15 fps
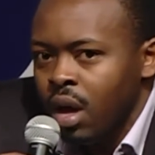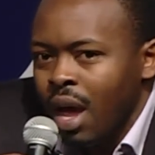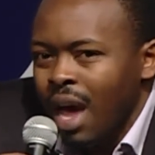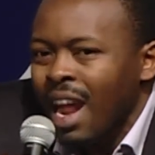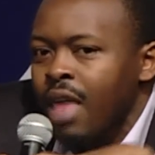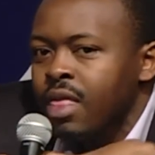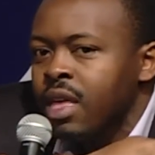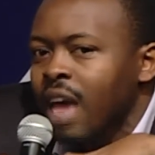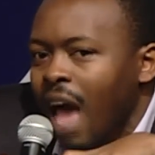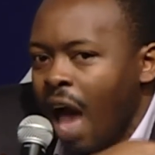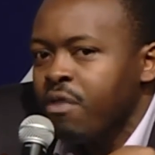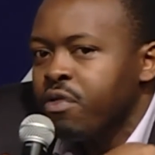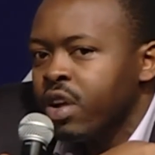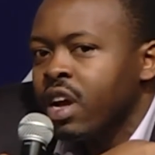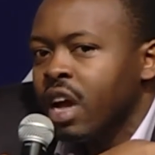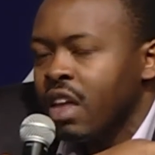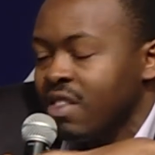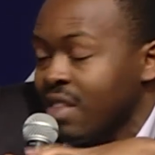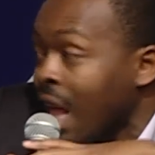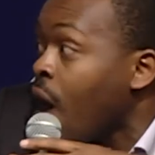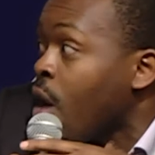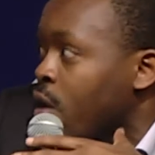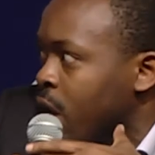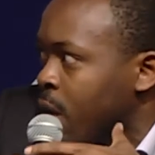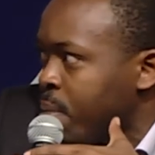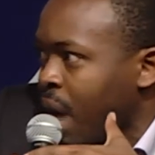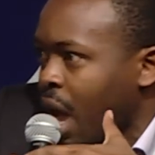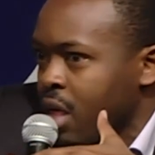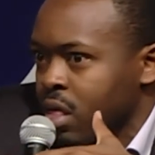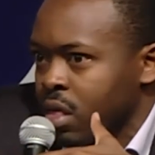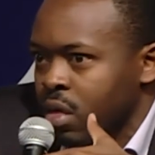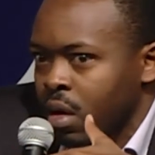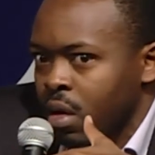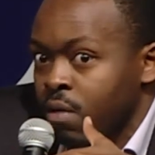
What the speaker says: And I think Africa is now on a path,